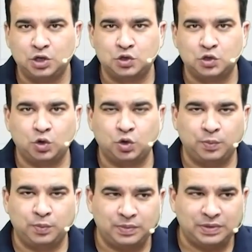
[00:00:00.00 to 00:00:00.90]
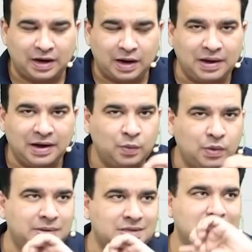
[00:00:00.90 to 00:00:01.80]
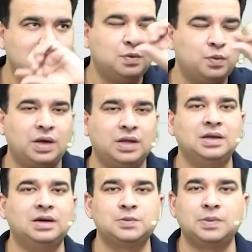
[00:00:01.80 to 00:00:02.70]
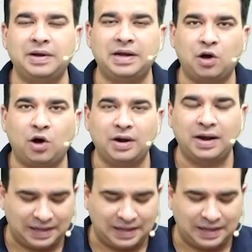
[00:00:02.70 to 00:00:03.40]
So the remnant will be seen in the spermatic cord,